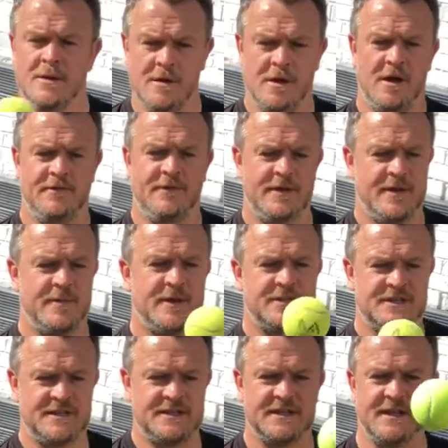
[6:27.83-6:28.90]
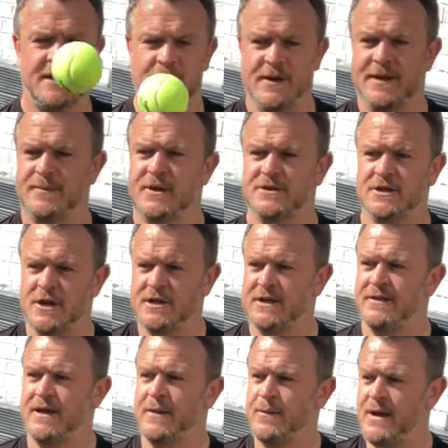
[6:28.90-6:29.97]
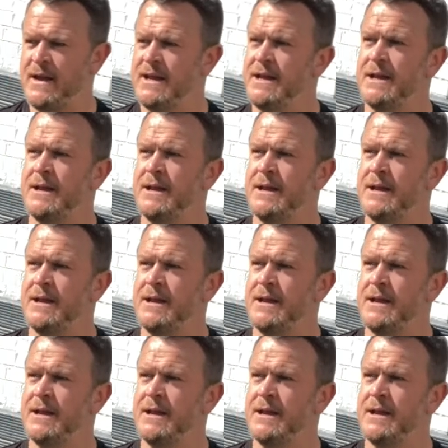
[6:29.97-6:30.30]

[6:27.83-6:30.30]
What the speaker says: I find it much easier that way, much harder that way.